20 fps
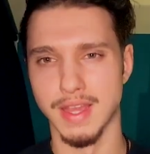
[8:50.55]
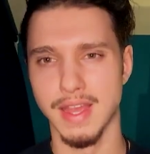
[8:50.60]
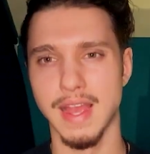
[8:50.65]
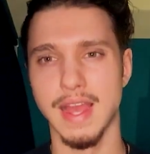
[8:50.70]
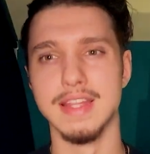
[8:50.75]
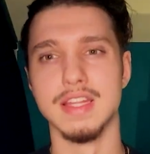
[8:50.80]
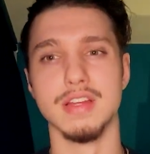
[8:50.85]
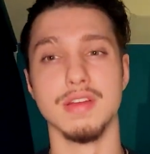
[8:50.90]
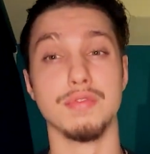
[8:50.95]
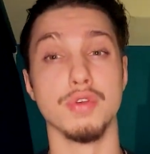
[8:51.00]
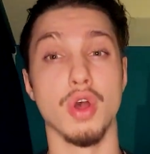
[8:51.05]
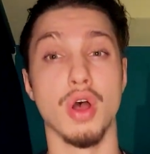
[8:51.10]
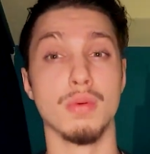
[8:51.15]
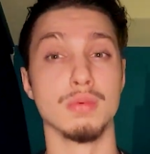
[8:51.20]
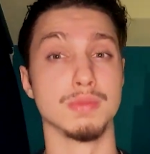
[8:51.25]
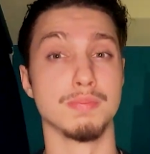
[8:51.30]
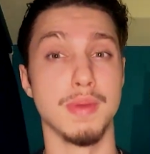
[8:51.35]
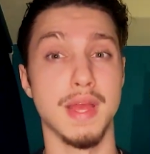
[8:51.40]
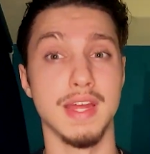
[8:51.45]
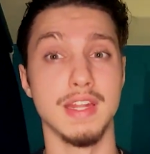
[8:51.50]
And then if your
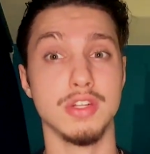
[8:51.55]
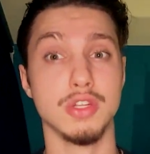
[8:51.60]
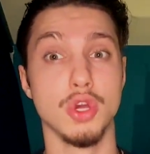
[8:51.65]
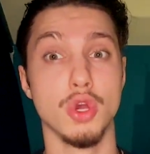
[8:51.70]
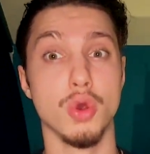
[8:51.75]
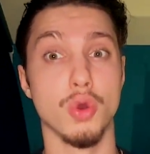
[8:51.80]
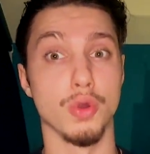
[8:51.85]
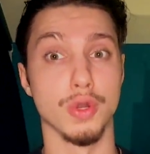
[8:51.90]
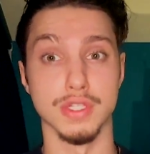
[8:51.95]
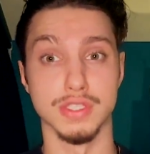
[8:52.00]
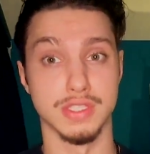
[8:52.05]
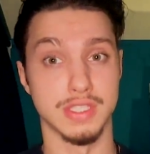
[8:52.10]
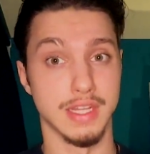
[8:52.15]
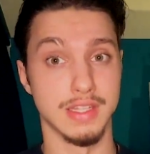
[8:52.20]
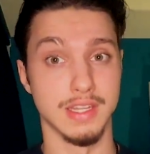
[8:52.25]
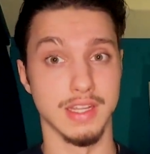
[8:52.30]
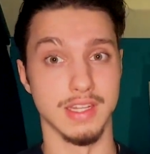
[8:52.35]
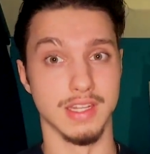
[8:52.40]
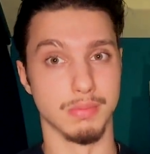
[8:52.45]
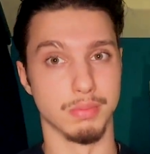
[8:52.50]
arms bend or extend
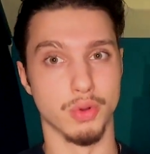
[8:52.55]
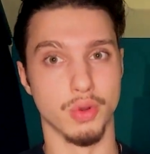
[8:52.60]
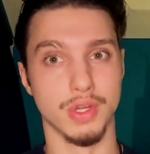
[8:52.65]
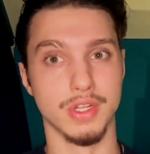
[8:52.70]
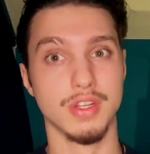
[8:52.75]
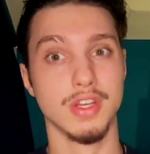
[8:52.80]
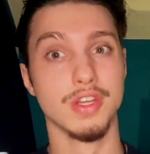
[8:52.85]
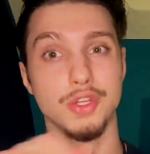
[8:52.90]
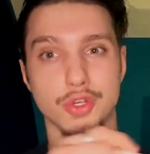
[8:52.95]
at any point,